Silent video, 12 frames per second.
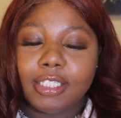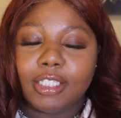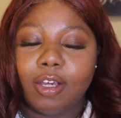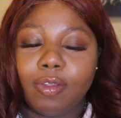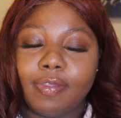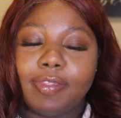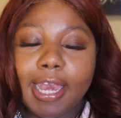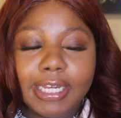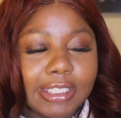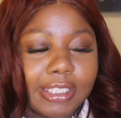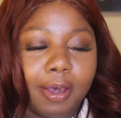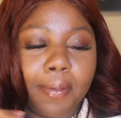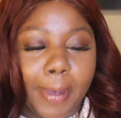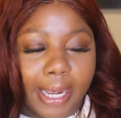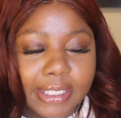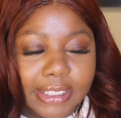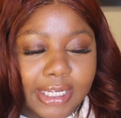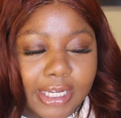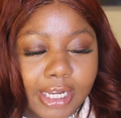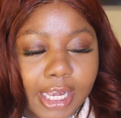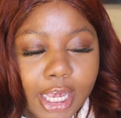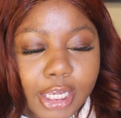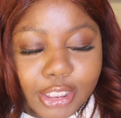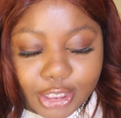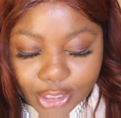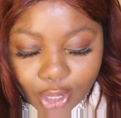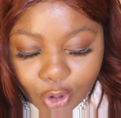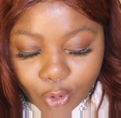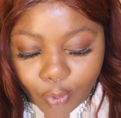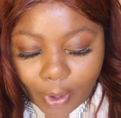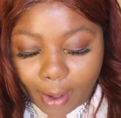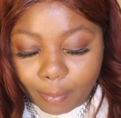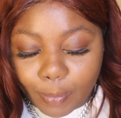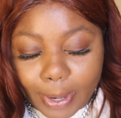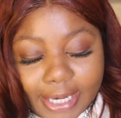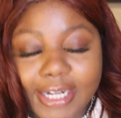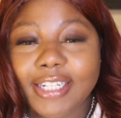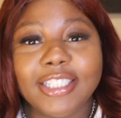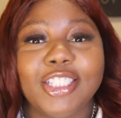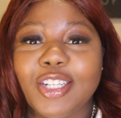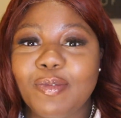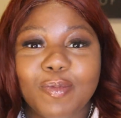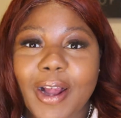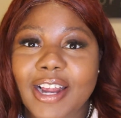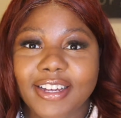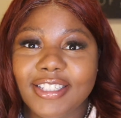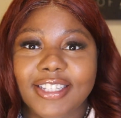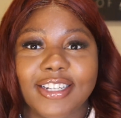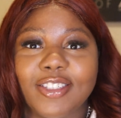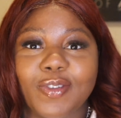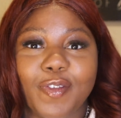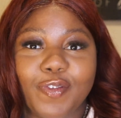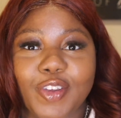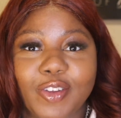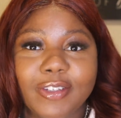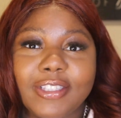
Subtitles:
So that's amazing. So I'm ready to jump right into this review.